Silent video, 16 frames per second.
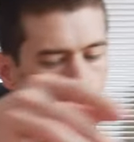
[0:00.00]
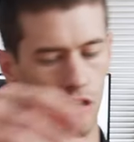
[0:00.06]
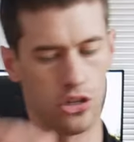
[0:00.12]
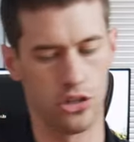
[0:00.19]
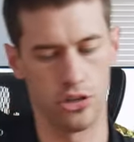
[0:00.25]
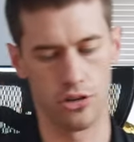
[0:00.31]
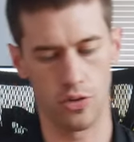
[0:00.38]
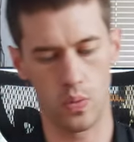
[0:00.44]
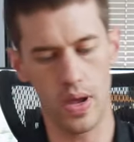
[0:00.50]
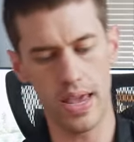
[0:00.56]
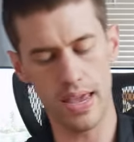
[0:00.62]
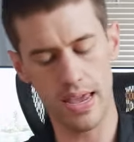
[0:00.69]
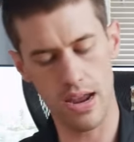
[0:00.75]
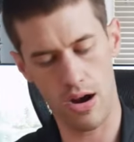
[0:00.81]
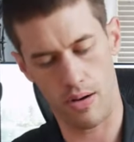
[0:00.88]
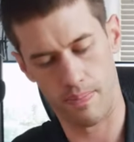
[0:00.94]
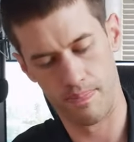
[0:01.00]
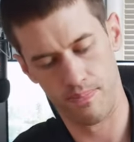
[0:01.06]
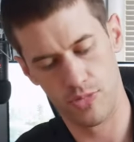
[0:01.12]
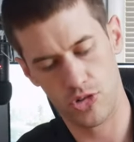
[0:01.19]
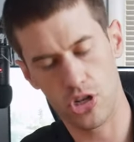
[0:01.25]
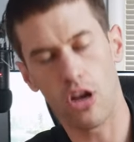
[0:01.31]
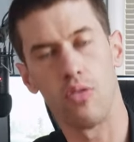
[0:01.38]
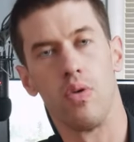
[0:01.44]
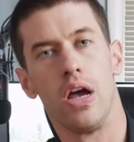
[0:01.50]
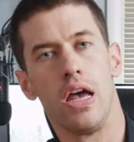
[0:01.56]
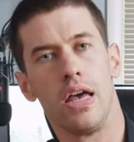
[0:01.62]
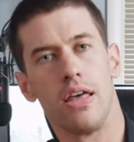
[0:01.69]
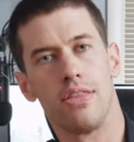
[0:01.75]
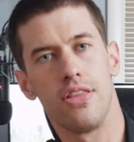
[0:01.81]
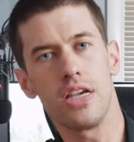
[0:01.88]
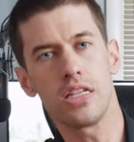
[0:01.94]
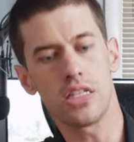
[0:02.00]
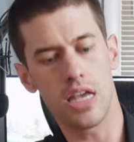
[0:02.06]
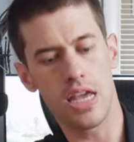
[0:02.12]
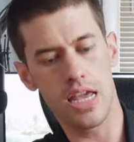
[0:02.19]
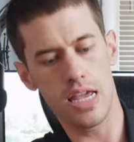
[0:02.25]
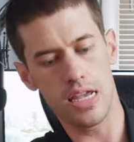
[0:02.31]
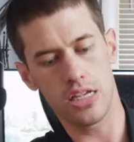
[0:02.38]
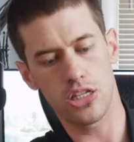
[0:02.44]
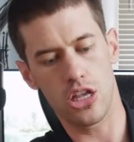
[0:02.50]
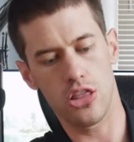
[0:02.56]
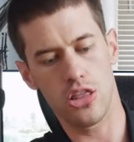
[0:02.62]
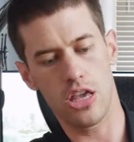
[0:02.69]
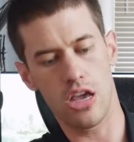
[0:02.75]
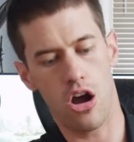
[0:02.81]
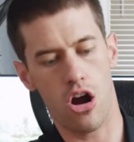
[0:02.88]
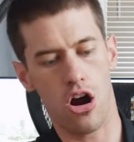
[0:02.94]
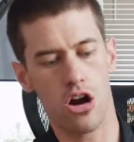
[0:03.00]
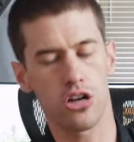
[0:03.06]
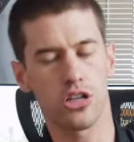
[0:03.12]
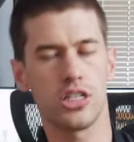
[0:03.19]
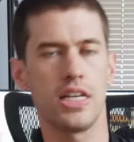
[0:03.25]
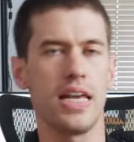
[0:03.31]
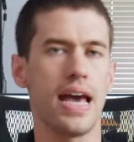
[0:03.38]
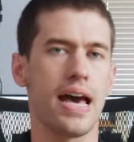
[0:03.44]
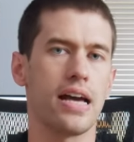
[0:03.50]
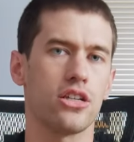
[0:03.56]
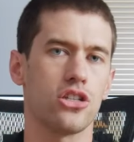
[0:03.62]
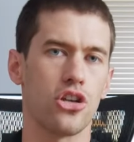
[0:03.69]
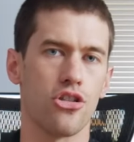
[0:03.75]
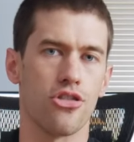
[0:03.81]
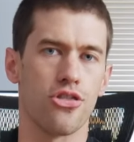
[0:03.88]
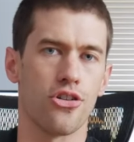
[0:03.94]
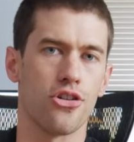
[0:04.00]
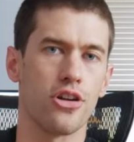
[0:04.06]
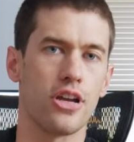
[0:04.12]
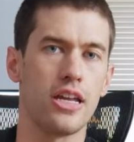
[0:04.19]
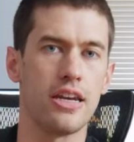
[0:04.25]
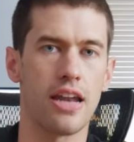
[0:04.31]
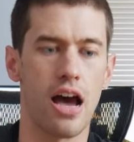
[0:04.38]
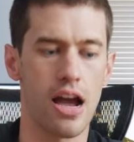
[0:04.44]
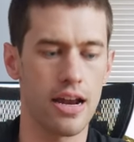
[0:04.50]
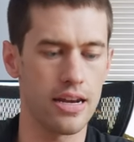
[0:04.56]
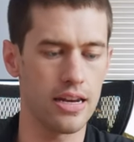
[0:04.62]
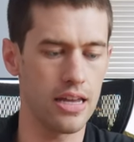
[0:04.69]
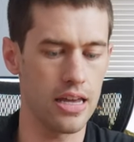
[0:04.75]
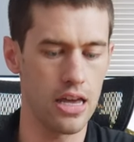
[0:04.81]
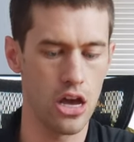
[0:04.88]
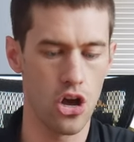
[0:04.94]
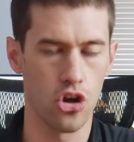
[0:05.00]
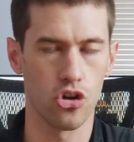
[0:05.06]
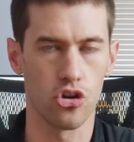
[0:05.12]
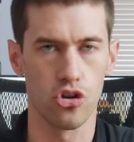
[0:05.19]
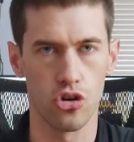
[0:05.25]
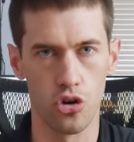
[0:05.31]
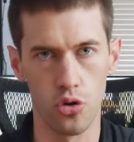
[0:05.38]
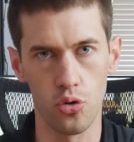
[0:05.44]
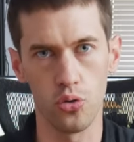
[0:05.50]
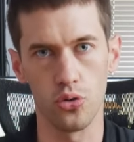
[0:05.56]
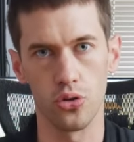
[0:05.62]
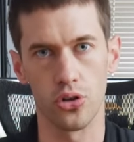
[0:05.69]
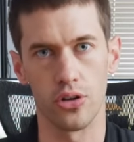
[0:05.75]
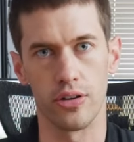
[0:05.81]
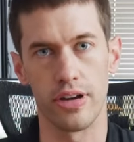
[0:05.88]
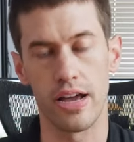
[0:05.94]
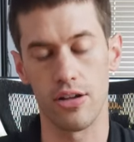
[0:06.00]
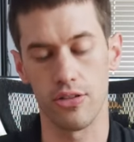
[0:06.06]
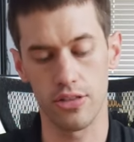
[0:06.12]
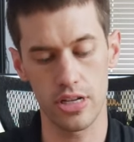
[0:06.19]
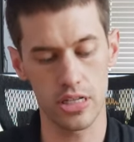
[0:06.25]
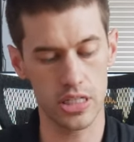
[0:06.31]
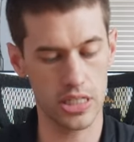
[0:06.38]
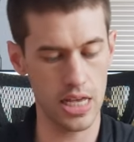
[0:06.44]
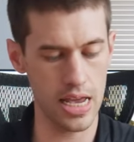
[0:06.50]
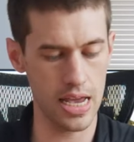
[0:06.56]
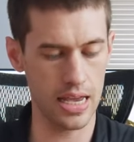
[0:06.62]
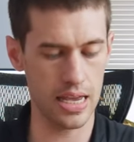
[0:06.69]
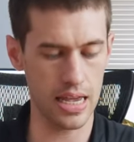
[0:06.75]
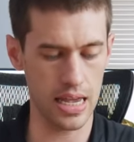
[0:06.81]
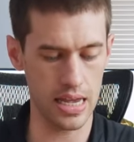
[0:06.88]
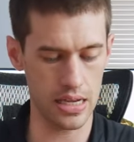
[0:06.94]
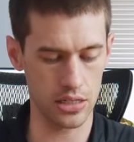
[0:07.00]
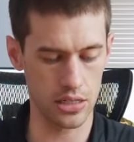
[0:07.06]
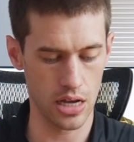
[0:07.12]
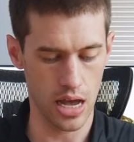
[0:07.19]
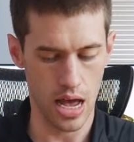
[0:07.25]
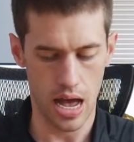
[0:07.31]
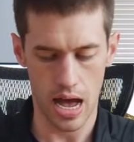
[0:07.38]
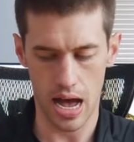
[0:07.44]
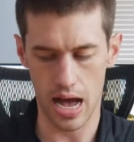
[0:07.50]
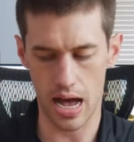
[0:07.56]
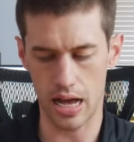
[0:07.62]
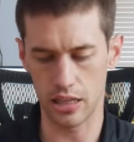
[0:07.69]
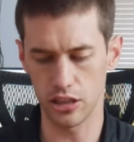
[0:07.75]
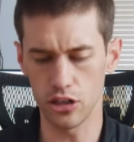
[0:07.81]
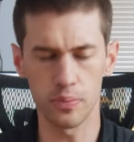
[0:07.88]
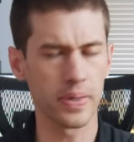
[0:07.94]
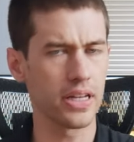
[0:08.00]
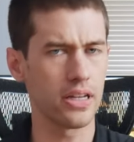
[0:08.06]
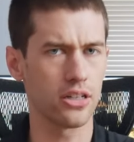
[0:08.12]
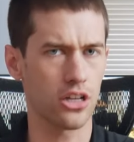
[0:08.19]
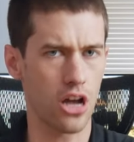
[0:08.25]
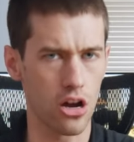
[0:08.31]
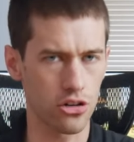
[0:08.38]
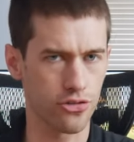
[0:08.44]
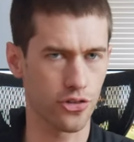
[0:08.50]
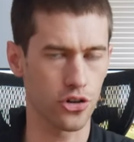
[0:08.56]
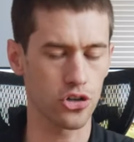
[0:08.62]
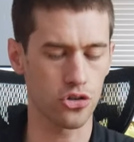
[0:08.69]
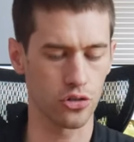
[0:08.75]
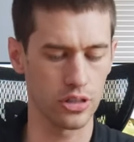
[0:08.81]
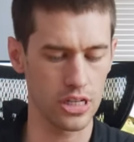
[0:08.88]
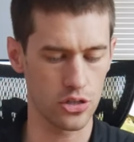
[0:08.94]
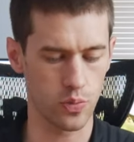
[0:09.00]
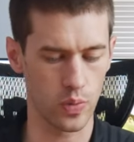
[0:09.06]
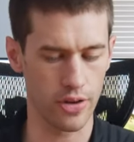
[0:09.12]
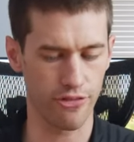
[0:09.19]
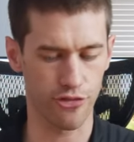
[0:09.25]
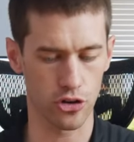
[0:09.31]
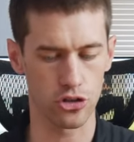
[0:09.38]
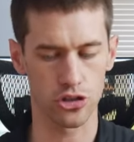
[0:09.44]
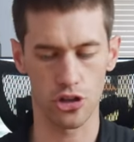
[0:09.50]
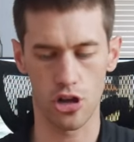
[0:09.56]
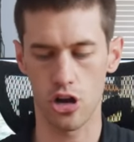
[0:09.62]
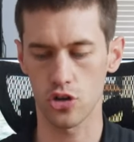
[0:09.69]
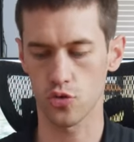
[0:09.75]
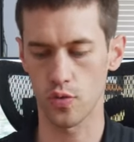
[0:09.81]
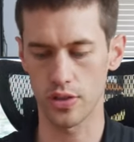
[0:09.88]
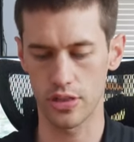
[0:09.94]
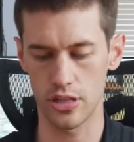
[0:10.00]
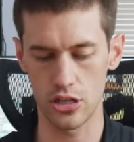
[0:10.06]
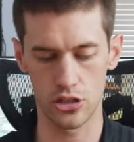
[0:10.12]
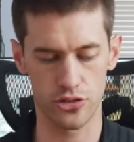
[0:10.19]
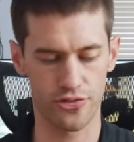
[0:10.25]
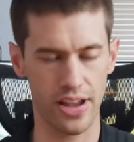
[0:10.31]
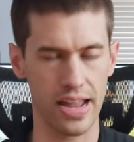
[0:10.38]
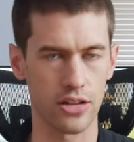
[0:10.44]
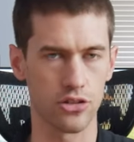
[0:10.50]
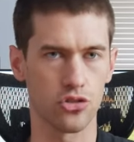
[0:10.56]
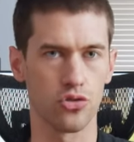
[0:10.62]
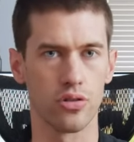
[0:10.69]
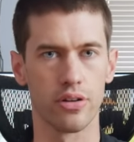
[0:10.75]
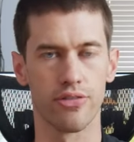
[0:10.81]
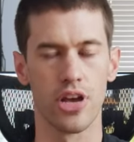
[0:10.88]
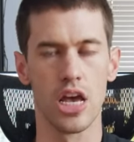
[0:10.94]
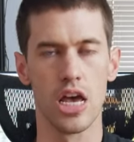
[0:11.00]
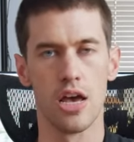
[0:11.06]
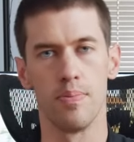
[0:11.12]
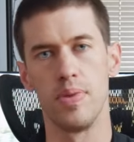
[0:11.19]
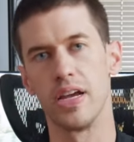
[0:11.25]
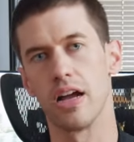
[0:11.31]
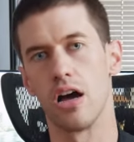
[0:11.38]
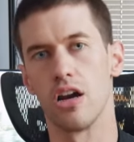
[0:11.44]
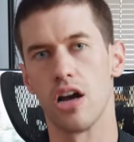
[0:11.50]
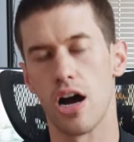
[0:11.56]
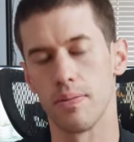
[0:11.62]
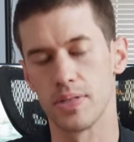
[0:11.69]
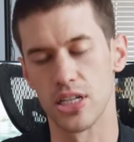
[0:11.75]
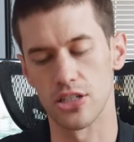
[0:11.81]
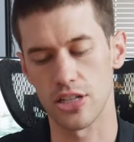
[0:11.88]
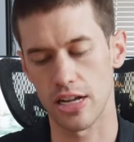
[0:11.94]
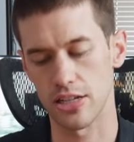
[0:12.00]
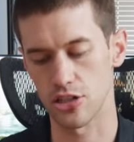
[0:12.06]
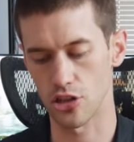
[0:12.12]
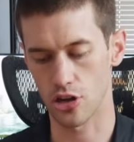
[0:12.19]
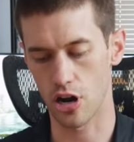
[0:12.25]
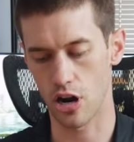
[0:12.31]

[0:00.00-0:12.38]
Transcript: clear the way here. So this is the RTX 3090 cooler. Now this thing is uh, a little bit controversial, at least when it first launched with these fans sort of being on opposite sides of the